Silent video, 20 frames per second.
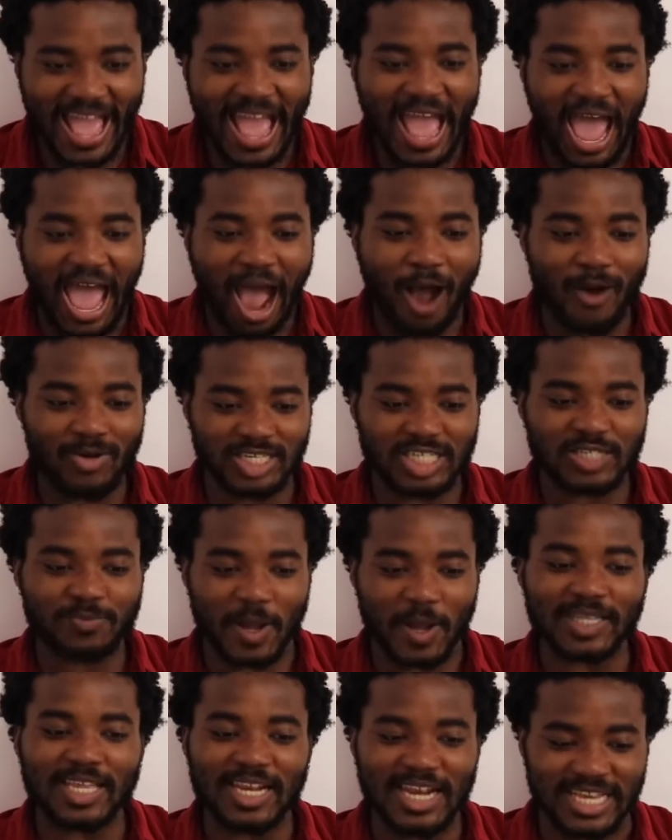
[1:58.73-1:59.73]
I was
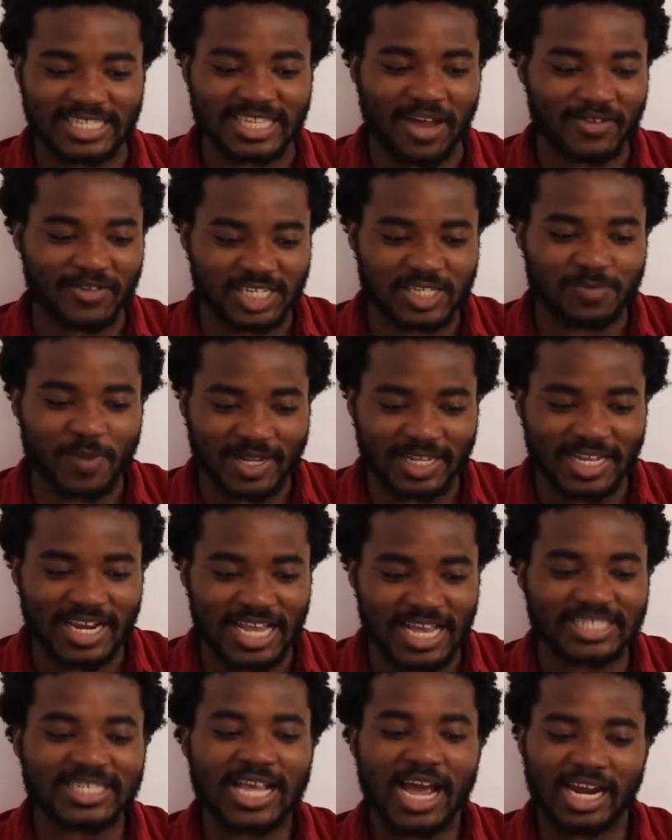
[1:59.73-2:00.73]
expecting this. I was expecting
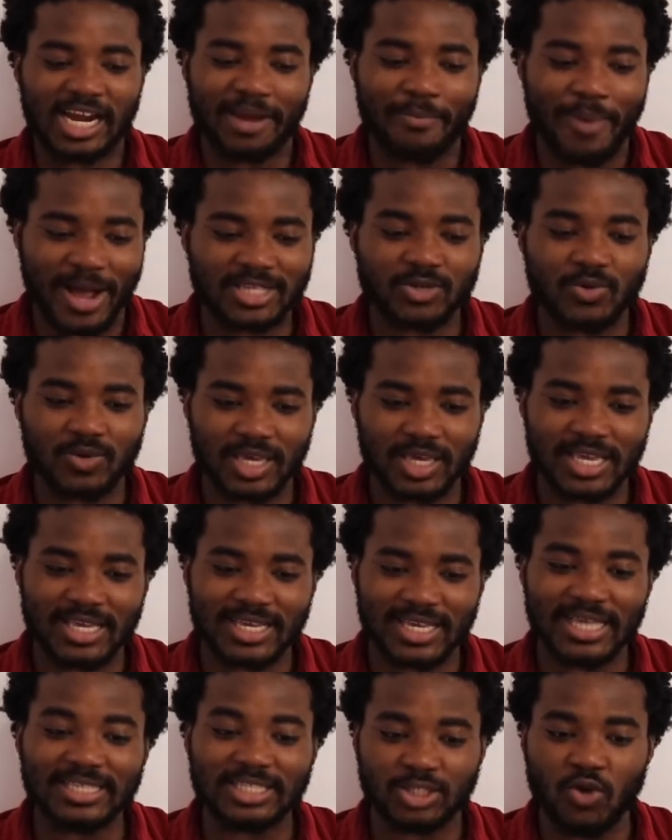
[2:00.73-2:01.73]
this. The bicycle kick
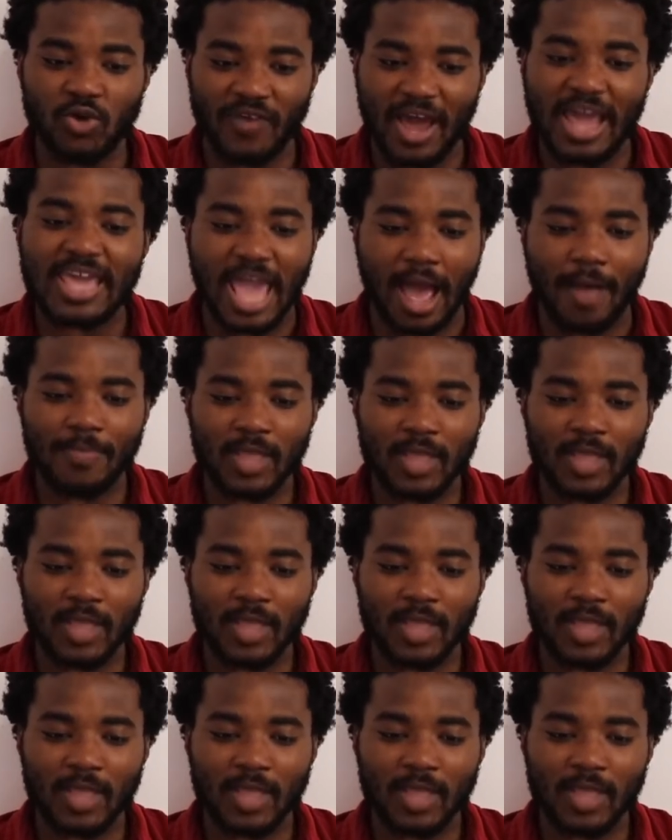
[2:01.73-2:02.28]
against Juve. Yeah.